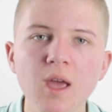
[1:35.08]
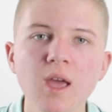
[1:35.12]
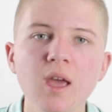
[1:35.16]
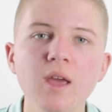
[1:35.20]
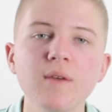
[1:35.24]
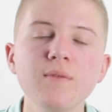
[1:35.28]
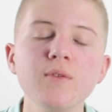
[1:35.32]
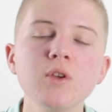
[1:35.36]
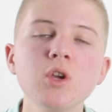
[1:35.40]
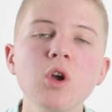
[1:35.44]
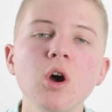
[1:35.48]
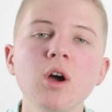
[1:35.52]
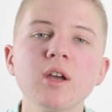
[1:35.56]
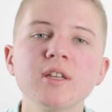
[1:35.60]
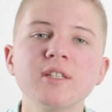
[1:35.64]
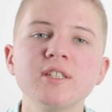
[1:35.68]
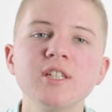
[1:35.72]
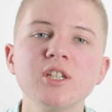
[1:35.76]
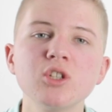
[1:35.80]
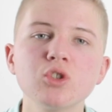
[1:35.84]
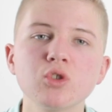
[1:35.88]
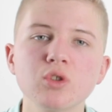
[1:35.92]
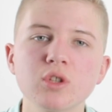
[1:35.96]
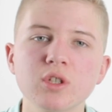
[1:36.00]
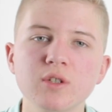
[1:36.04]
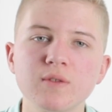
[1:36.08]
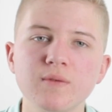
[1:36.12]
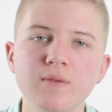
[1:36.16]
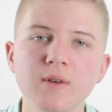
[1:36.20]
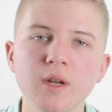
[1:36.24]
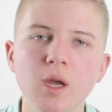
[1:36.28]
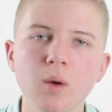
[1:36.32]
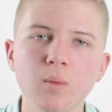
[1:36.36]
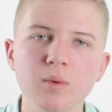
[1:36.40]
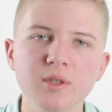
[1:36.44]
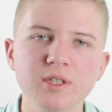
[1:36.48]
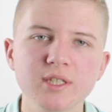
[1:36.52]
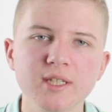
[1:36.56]
If you guys did enjoy this
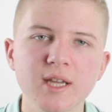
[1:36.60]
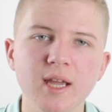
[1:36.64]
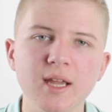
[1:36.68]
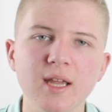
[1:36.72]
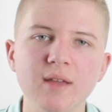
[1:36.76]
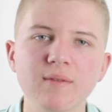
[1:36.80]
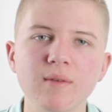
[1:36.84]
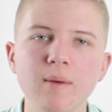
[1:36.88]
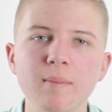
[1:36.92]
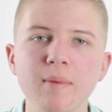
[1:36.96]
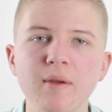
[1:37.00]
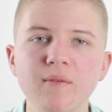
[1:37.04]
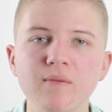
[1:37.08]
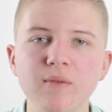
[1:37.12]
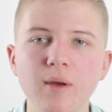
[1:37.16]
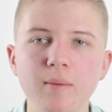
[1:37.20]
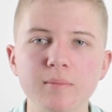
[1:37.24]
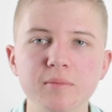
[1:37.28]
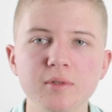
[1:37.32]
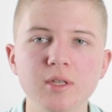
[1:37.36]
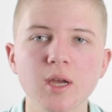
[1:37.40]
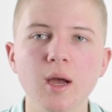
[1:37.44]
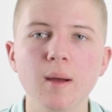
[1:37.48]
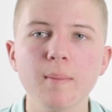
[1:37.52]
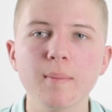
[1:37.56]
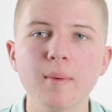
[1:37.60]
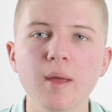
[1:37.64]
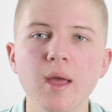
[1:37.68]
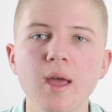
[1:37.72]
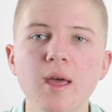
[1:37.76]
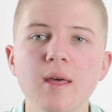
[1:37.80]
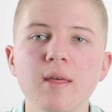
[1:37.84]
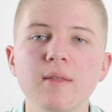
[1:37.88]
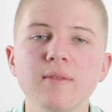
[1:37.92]
video, once again, give it a big thumbs up.